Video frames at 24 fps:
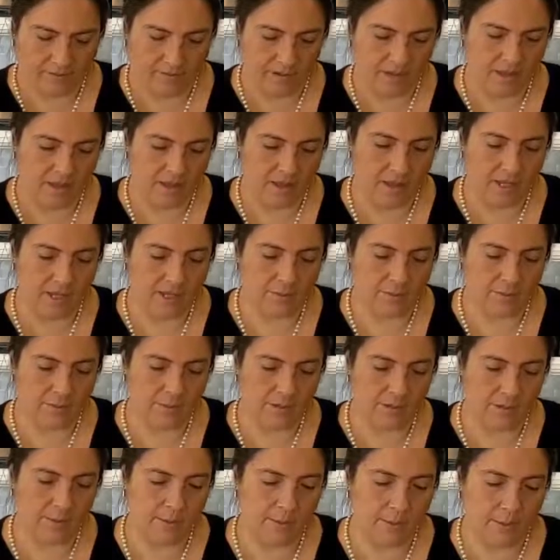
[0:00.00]
in this
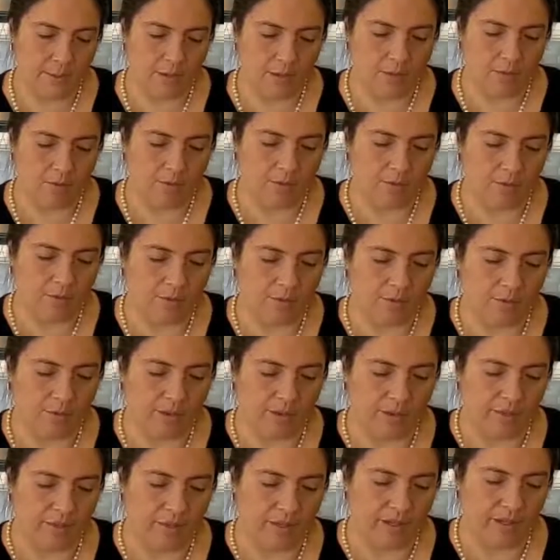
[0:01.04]
one I'm gonna go for
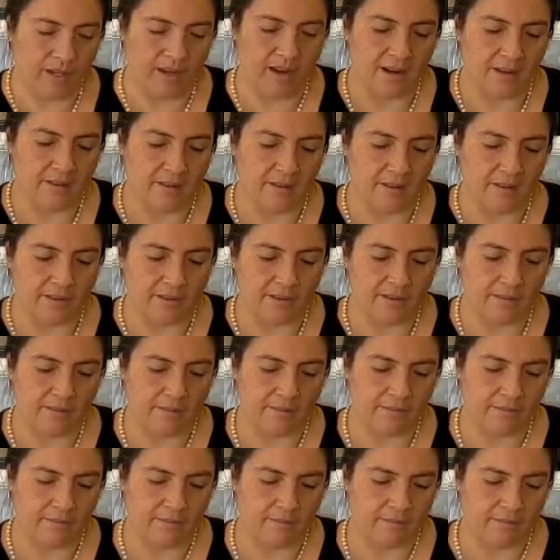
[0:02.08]
50 grams,
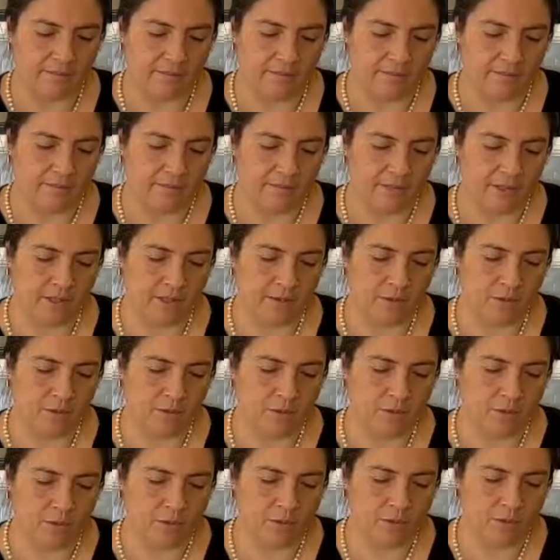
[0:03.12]
just to
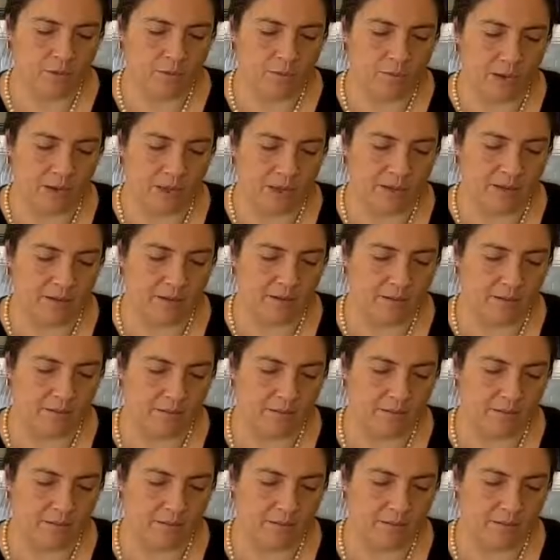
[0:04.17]
show you better.